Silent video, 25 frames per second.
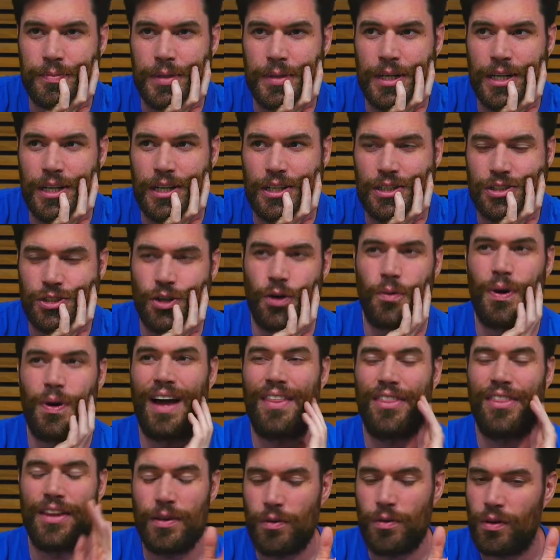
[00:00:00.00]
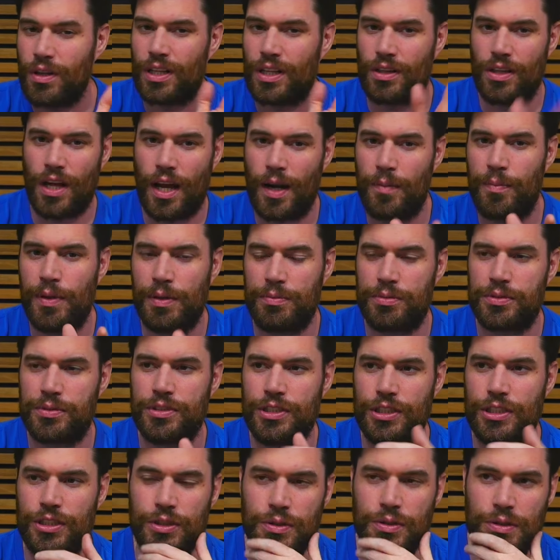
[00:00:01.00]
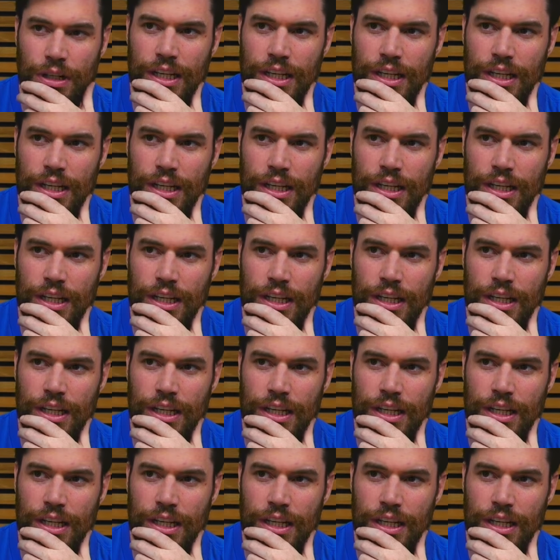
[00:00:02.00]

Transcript: So I think what a lot of people do